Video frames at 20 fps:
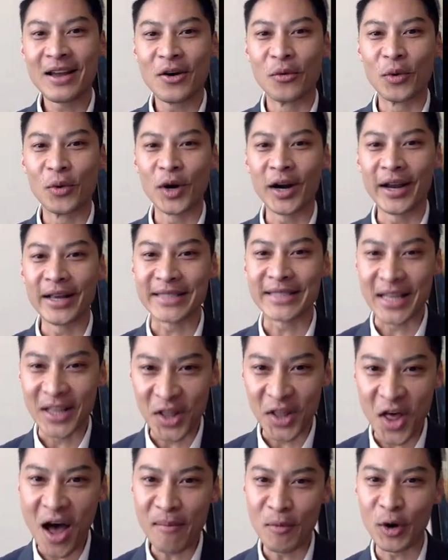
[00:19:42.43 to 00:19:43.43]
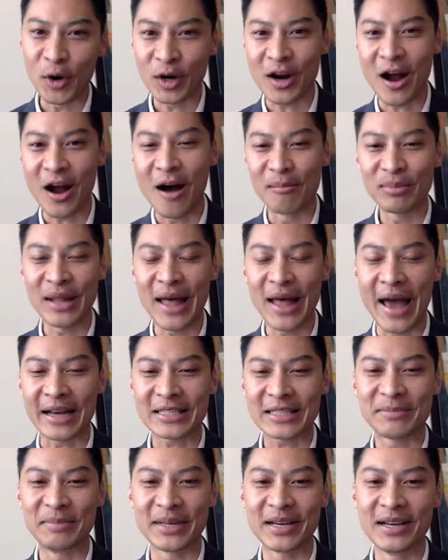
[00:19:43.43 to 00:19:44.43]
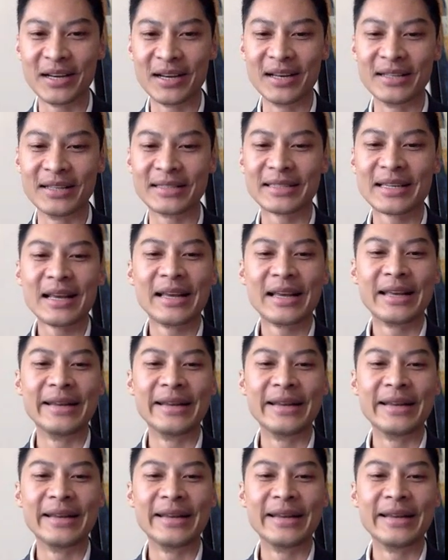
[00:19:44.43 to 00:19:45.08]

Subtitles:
where it's a lot more complex because